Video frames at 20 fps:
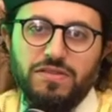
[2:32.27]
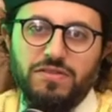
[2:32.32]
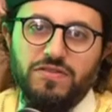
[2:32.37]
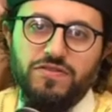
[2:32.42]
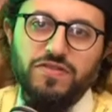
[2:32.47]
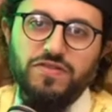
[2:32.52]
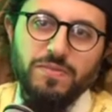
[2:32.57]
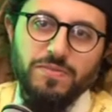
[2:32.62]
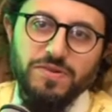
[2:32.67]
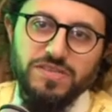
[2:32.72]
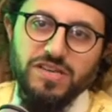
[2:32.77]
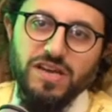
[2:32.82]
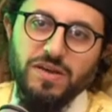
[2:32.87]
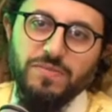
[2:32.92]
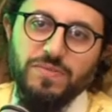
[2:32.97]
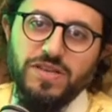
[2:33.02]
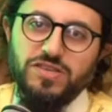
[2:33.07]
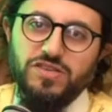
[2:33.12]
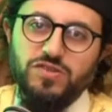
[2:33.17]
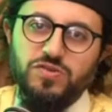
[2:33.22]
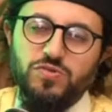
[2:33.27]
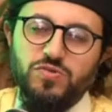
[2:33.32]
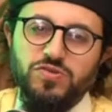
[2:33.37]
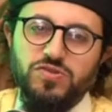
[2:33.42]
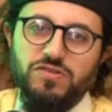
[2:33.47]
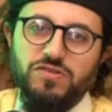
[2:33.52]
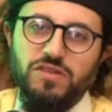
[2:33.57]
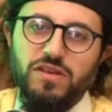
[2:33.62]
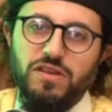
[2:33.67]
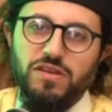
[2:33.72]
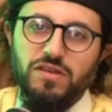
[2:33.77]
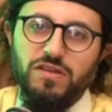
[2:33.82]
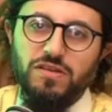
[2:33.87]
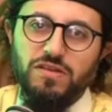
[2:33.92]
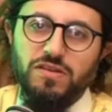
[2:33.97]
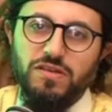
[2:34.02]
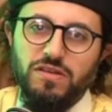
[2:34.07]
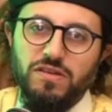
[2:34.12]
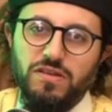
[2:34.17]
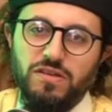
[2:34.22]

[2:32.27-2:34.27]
In the summertime, it's usually